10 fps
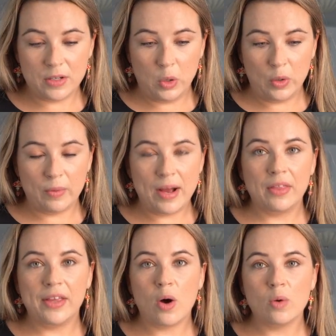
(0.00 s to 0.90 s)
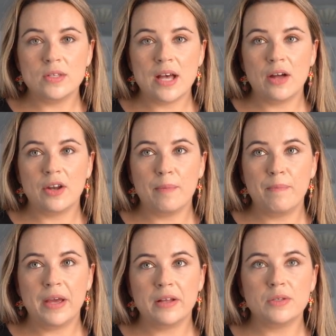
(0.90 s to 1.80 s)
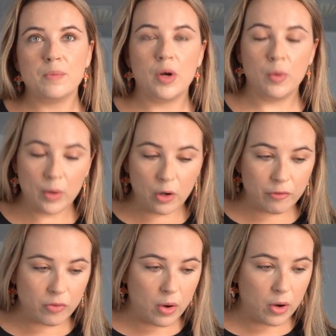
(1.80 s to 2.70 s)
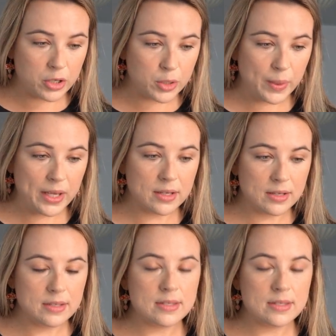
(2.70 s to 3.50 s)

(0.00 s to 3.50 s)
look around the old town a bit. Tomorrow we're off to Auschwitz.